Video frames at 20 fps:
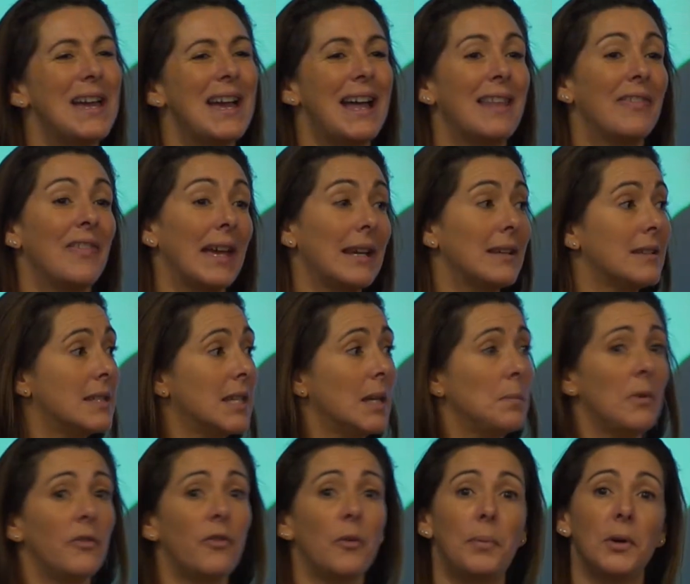and thanks
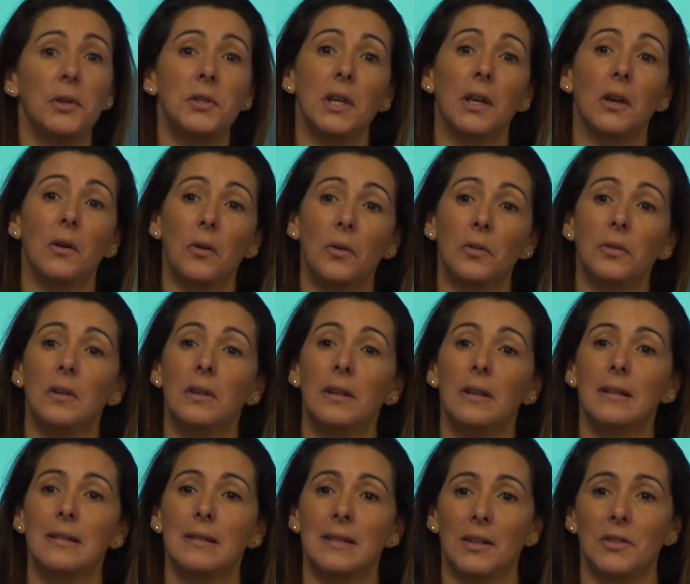CIMA for putting
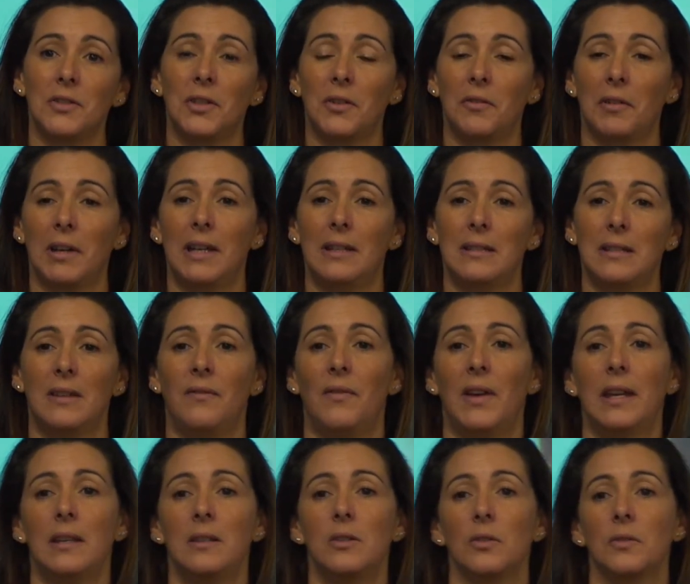on such a great
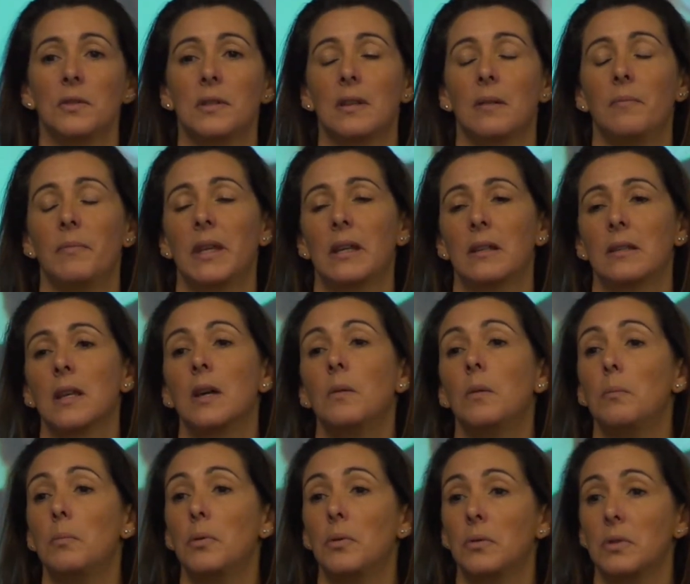event on something so
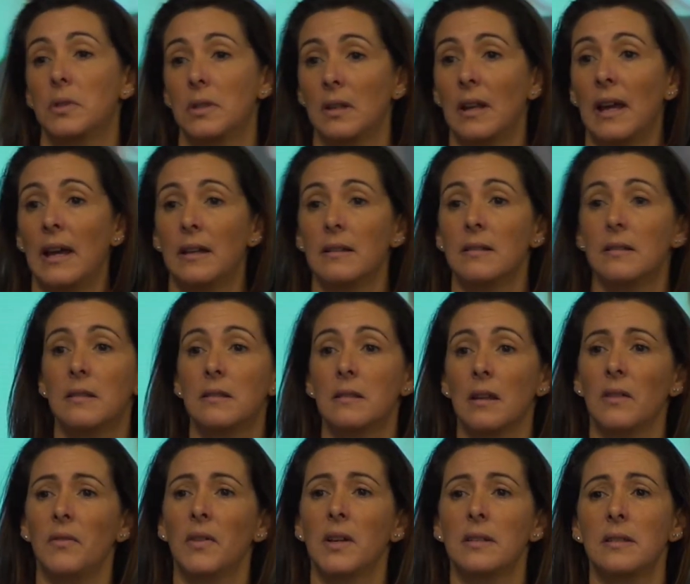important as
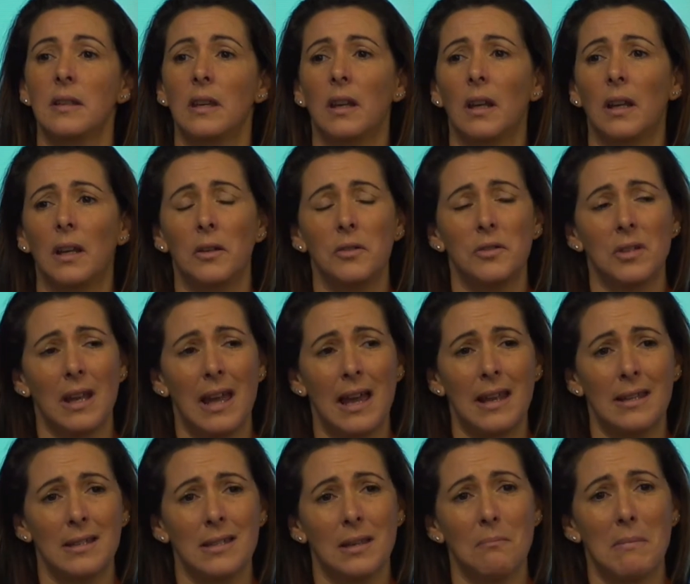diversity and inclusion,
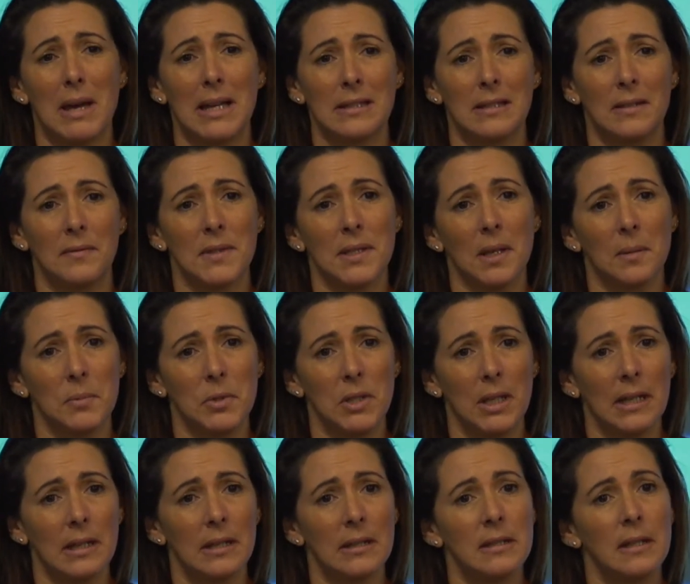and it's a massive
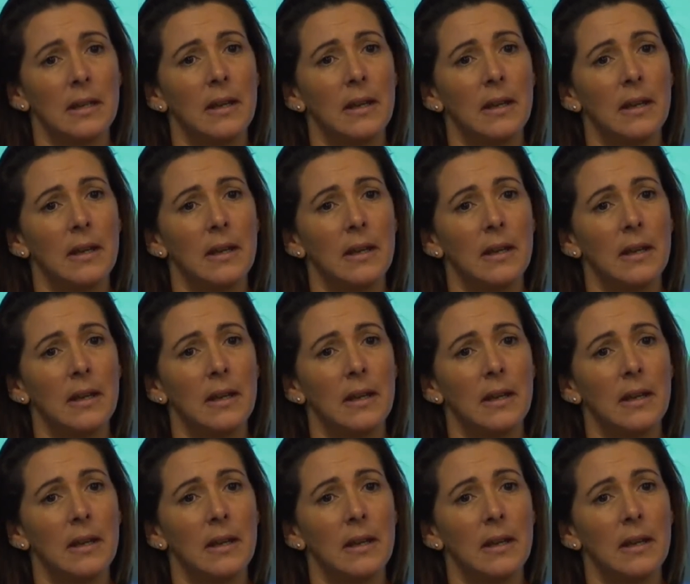subject.